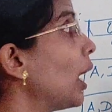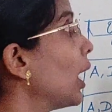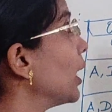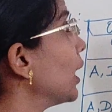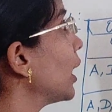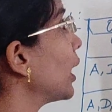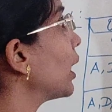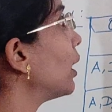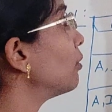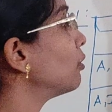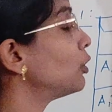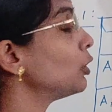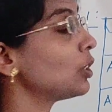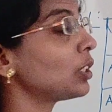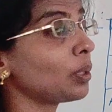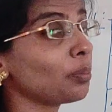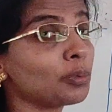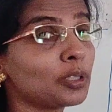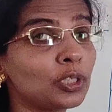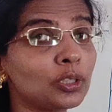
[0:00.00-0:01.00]
and I have to
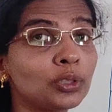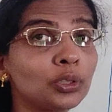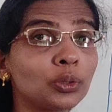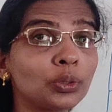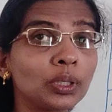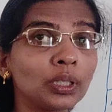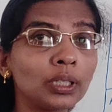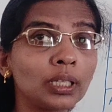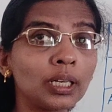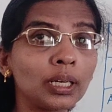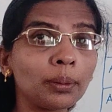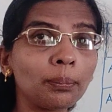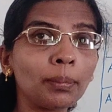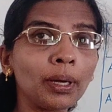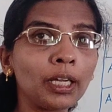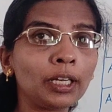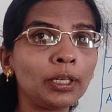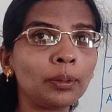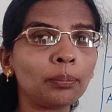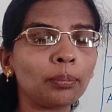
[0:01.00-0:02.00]
substitute in the
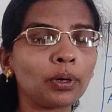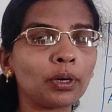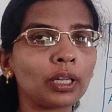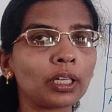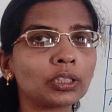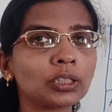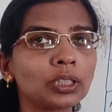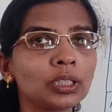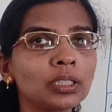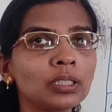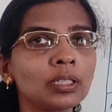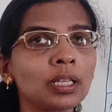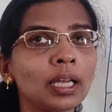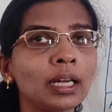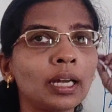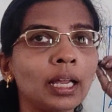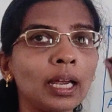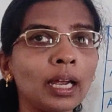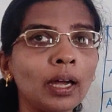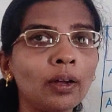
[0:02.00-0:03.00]
remaining productions
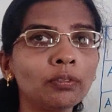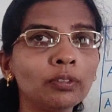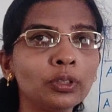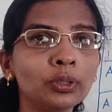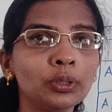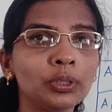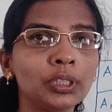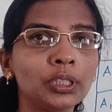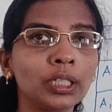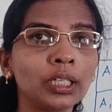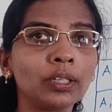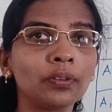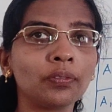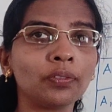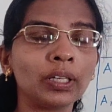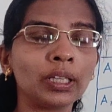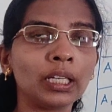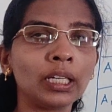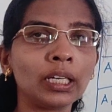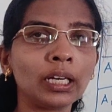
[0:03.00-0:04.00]
and I have to
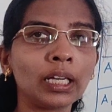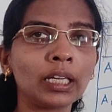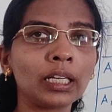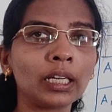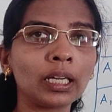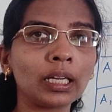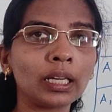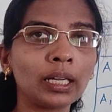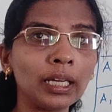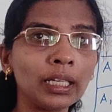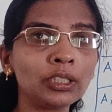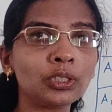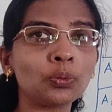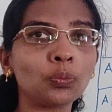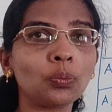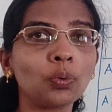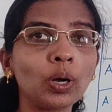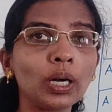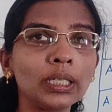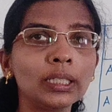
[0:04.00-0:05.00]
check whether I
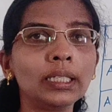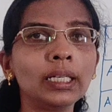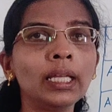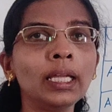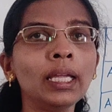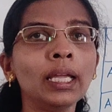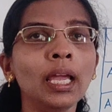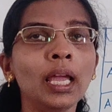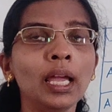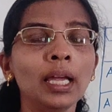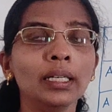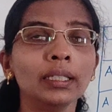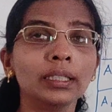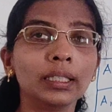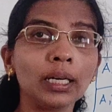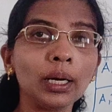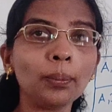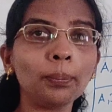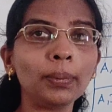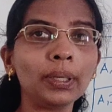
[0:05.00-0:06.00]
get only
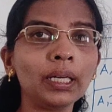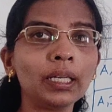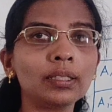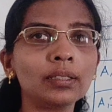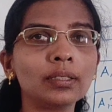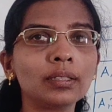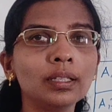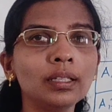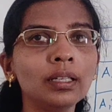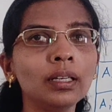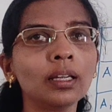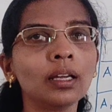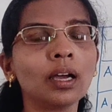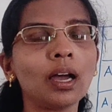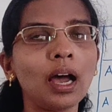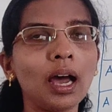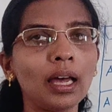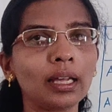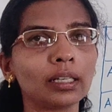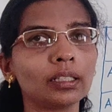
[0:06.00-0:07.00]
terminals
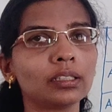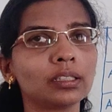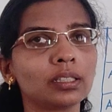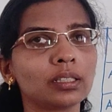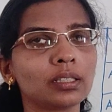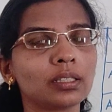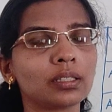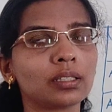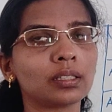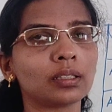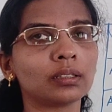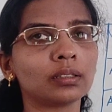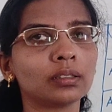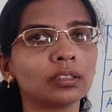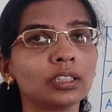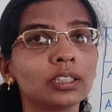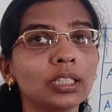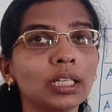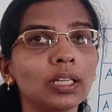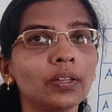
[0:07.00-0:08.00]
in
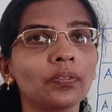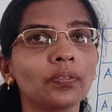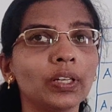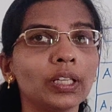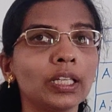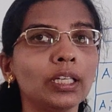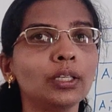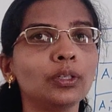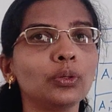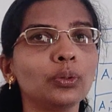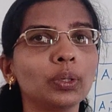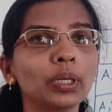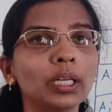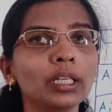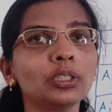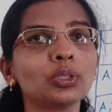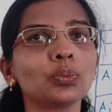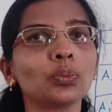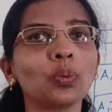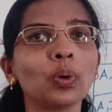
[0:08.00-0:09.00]
RHS. Check whether you
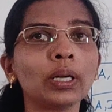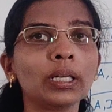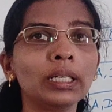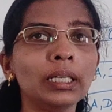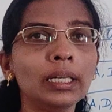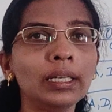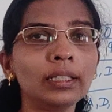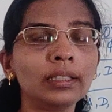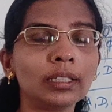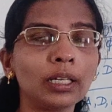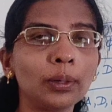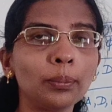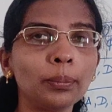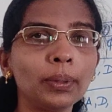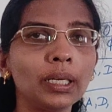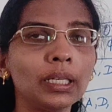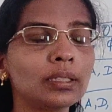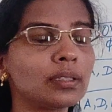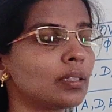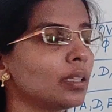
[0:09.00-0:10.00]
get only
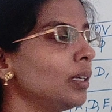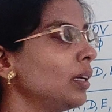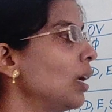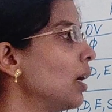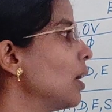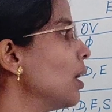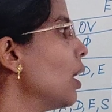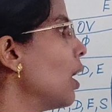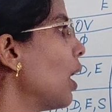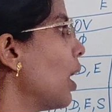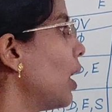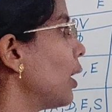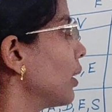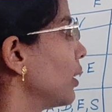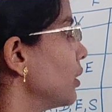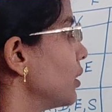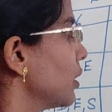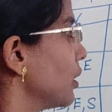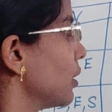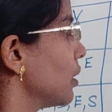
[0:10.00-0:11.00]
terminals in
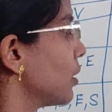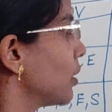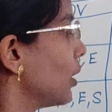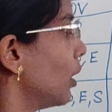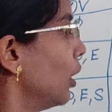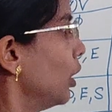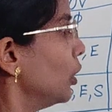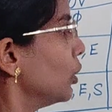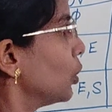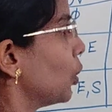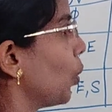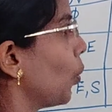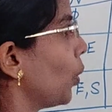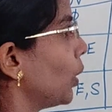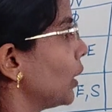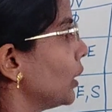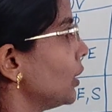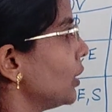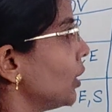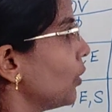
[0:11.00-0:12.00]
RHS. So
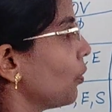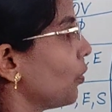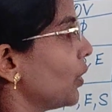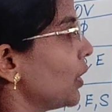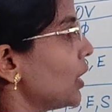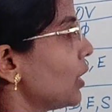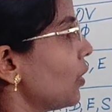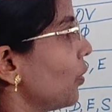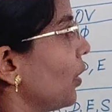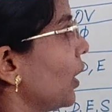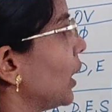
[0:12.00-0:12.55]
what is the first